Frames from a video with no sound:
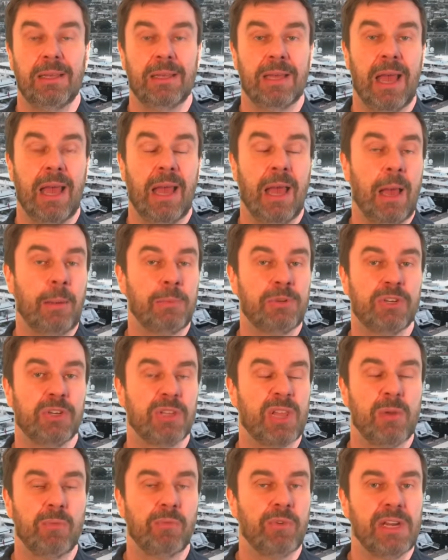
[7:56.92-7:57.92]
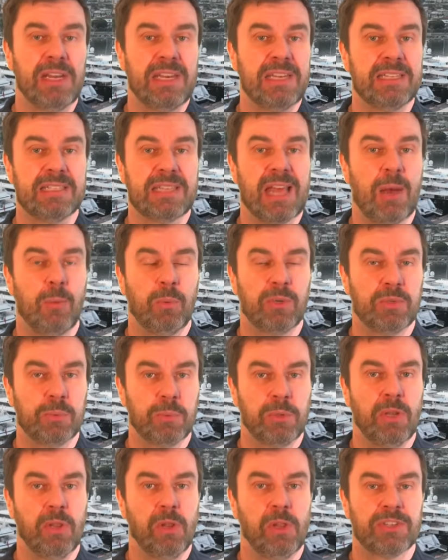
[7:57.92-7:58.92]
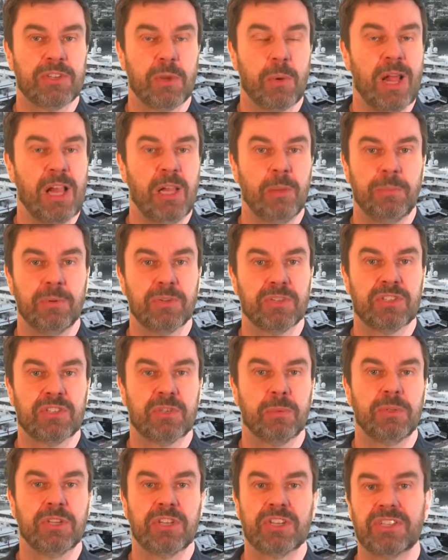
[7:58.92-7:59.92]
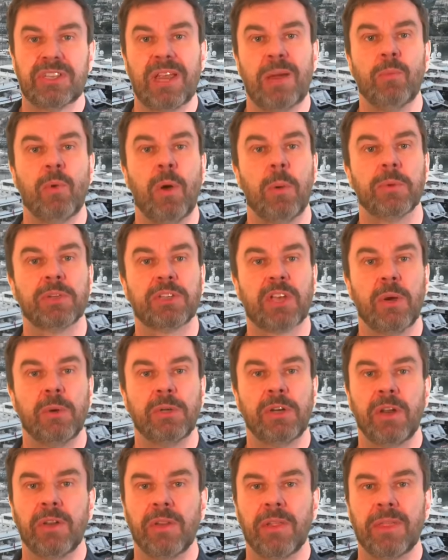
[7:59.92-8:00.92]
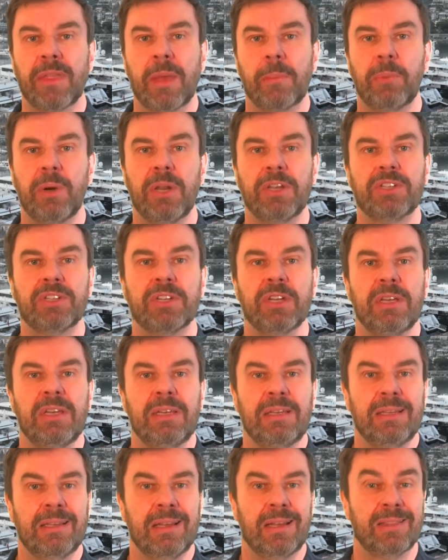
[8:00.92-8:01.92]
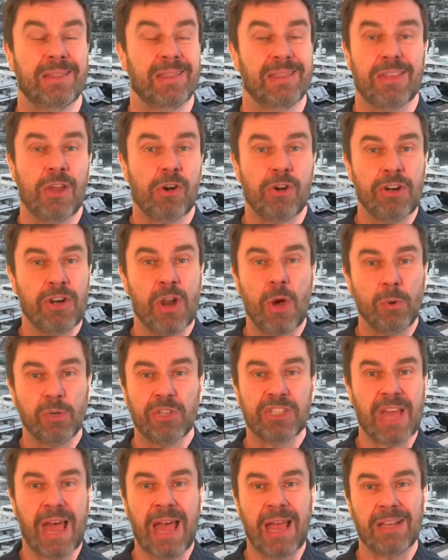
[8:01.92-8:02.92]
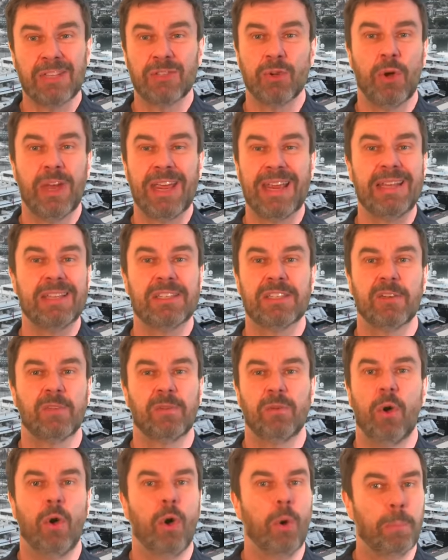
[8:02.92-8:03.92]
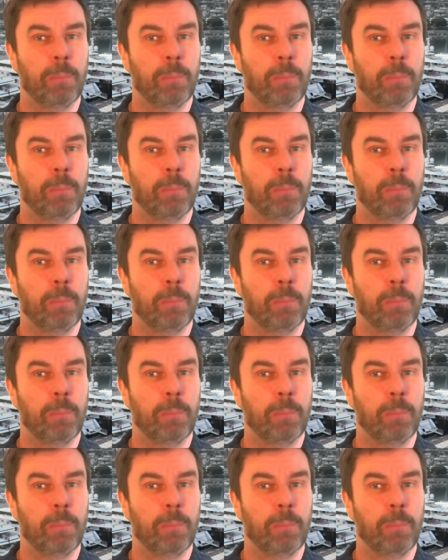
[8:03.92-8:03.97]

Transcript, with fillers: Uh, I'm sure they'll release that, which will also help us to understand what was going on on that bridge. And there are no signs or hints of, or